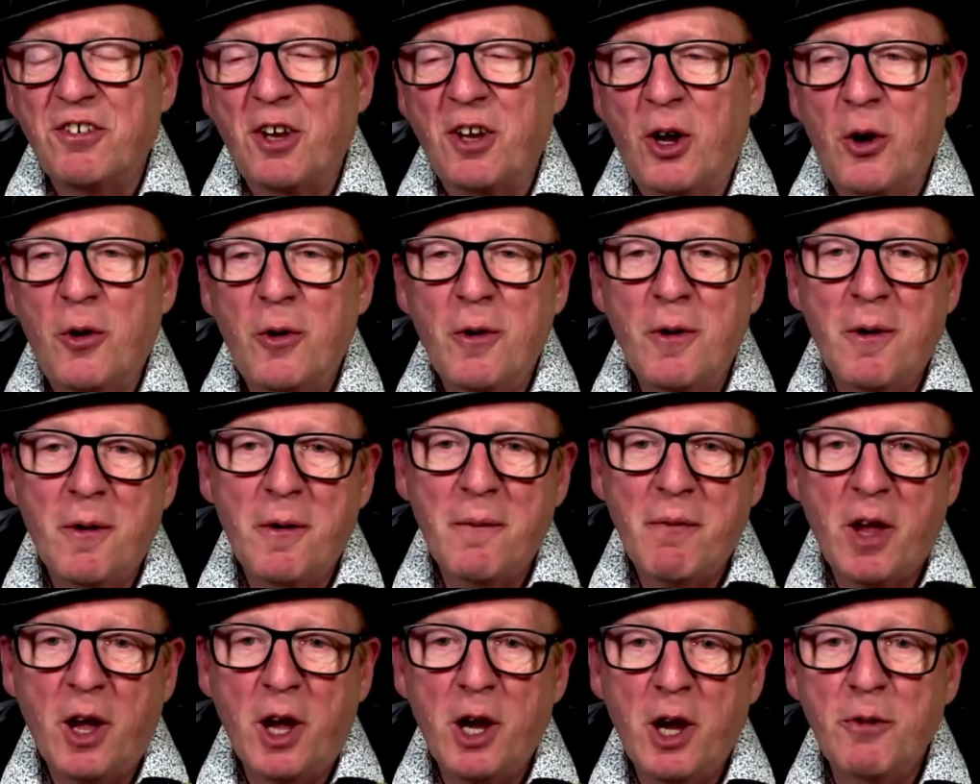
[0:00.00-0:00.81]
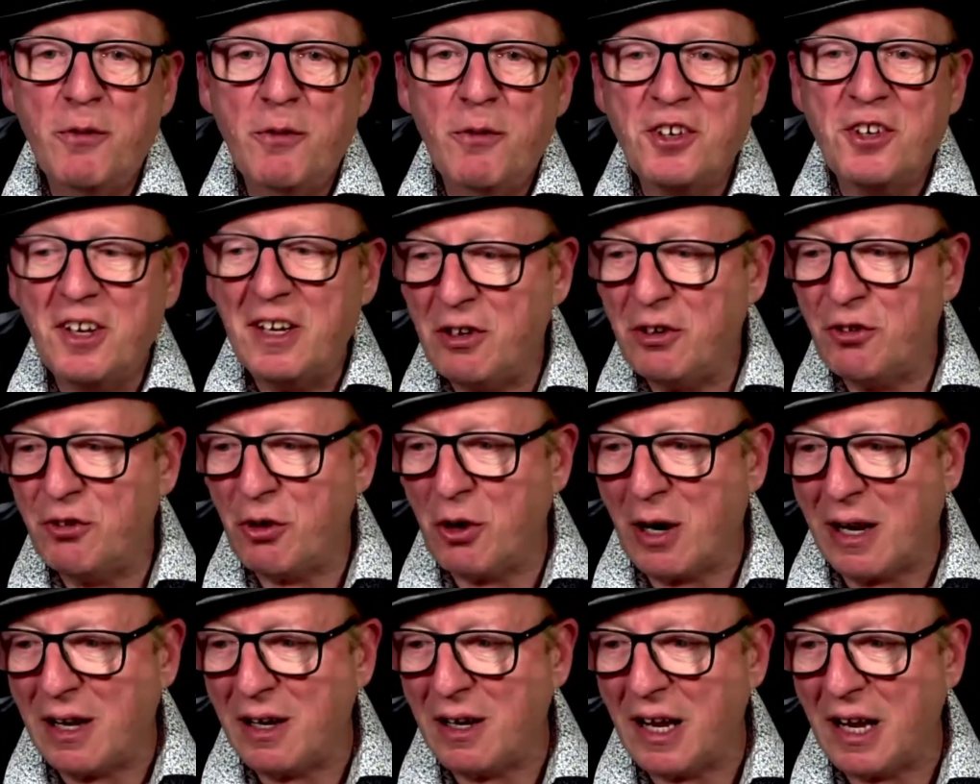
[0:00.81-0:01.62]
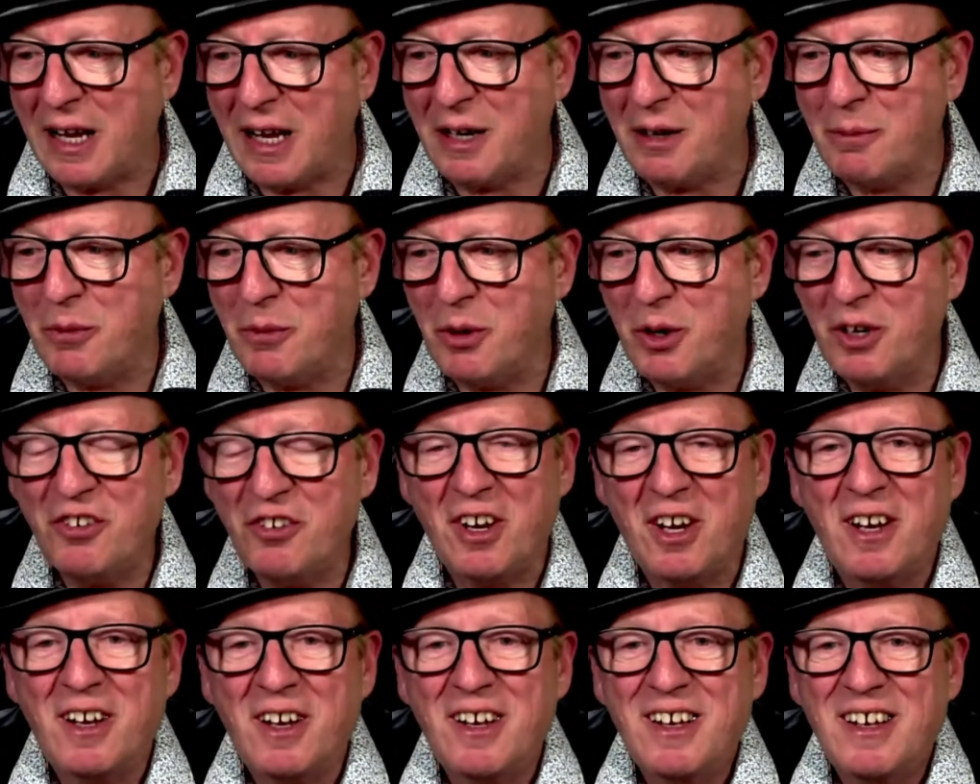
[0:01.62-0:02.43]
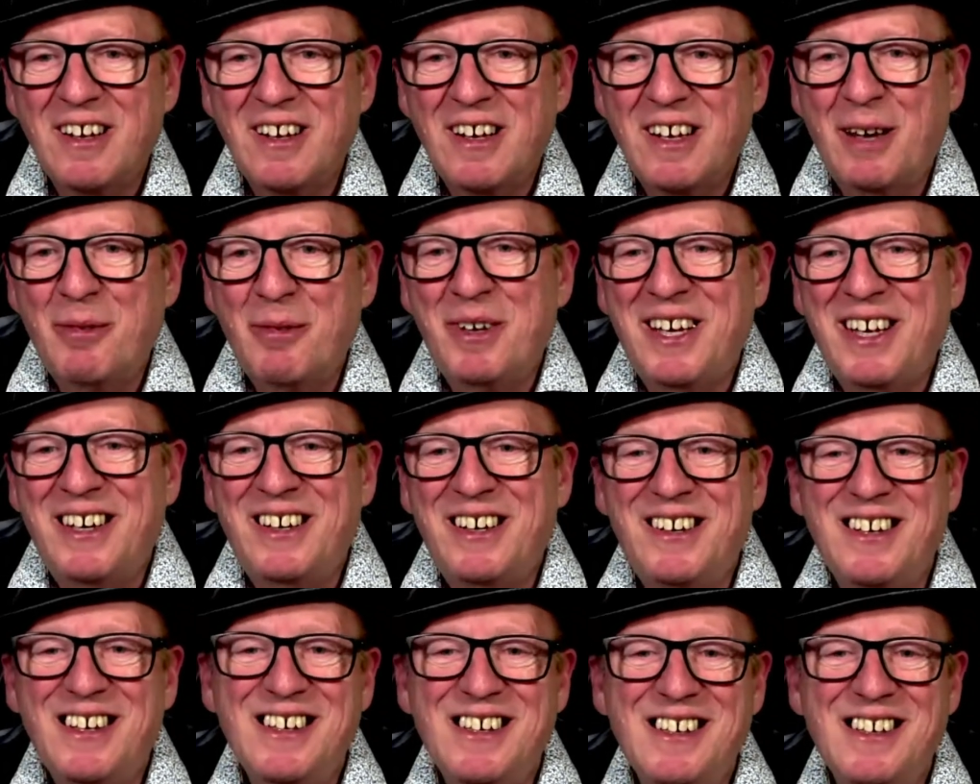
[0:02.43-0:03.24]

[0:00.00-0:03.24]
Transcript: So over to Israel and Moshe. Come in.